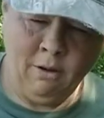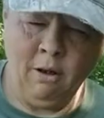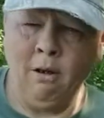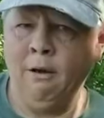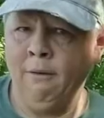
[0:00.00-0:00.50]

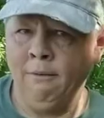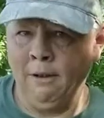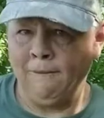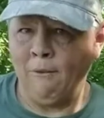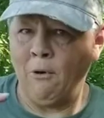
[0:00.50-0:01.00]

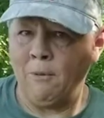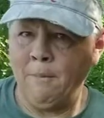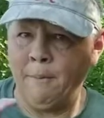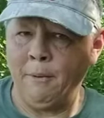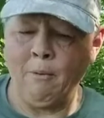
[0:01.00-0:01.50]
as far as
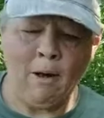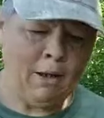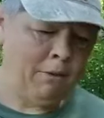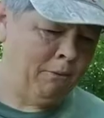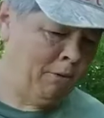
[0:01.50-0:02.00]

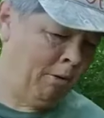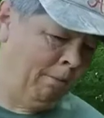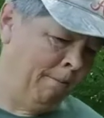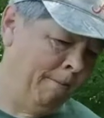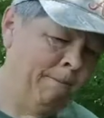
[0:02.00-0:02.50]
memory-wise. So
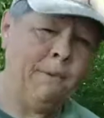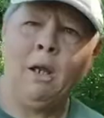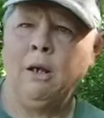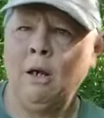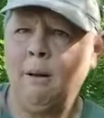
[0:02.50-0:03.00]

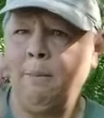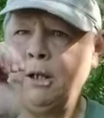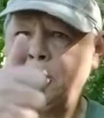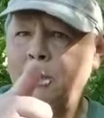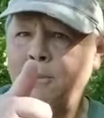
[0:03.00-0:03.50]
God
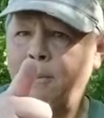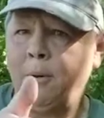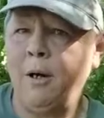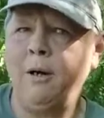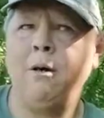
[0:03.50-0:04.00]
bless you is my
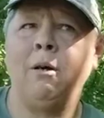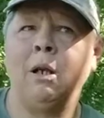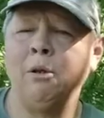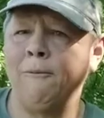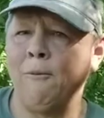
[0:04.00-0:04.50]
prayer.
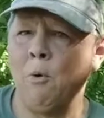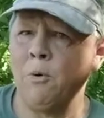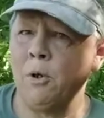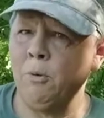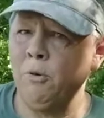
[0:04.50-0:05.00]
I look
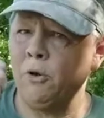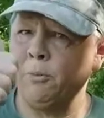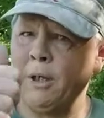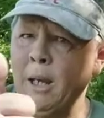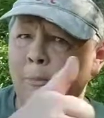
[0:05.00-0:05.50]
forward to doing some
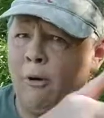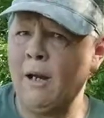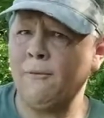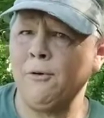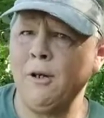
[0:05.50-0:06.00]

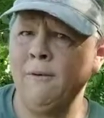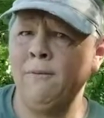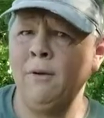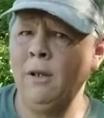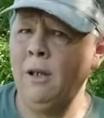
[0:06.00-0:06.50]
campcraft stuff.
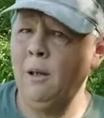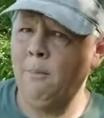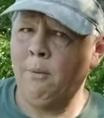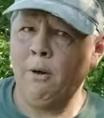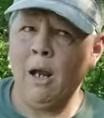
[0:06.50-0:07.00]

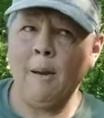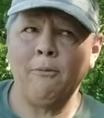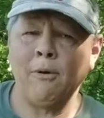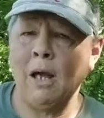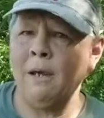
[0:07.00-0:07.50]

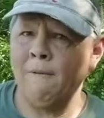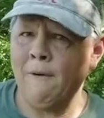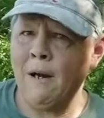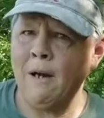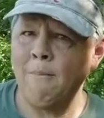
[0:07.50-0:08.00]
Perhaps lighting a
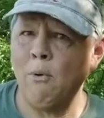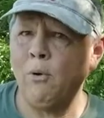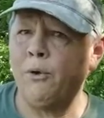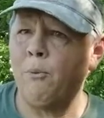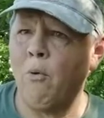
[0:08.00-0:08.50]
fire,
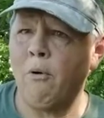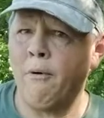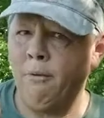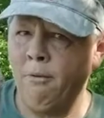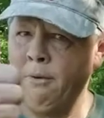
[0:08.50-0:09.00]
boiling some
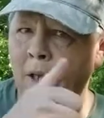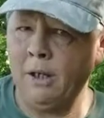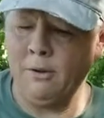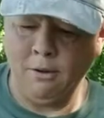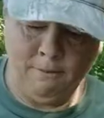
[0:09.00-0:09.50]
water
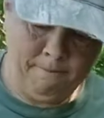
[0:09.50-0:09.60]
next.